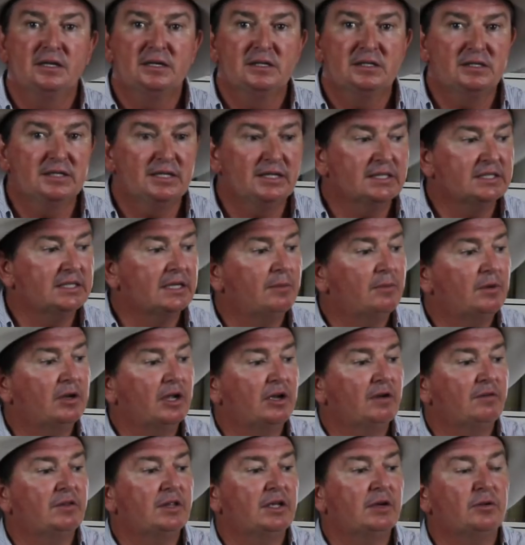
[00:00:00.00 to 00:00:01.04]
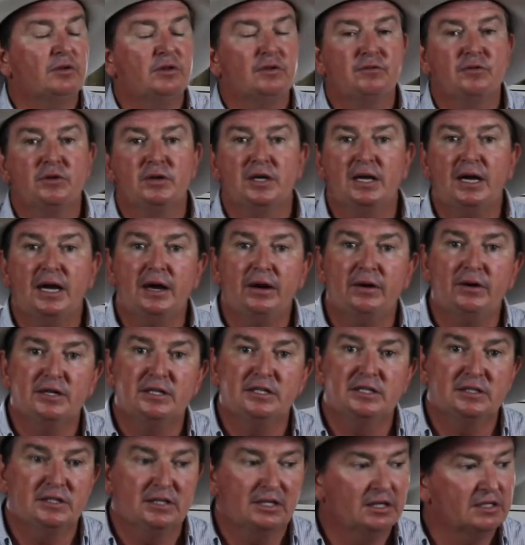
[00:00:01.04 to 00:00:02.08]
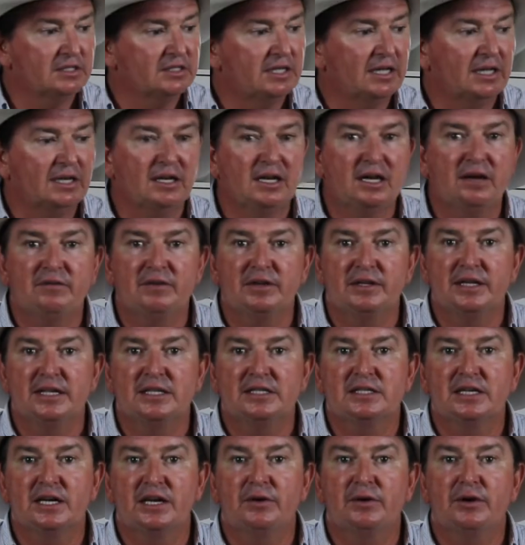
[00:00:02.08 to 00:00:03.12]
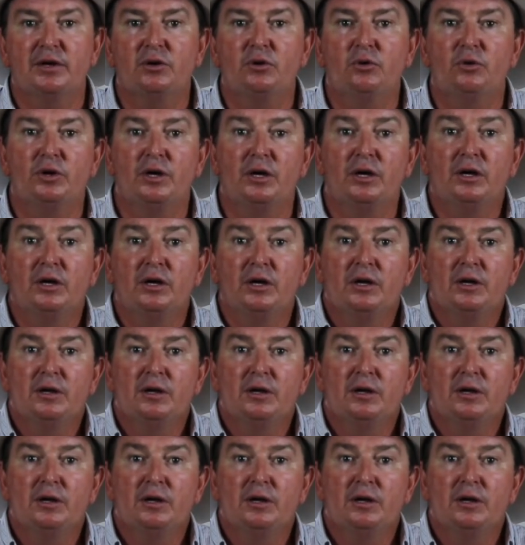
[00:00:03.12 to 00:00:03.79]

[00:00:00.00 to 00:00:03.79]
Stick someone over there with a few carrots. He'll start loving that scary corner.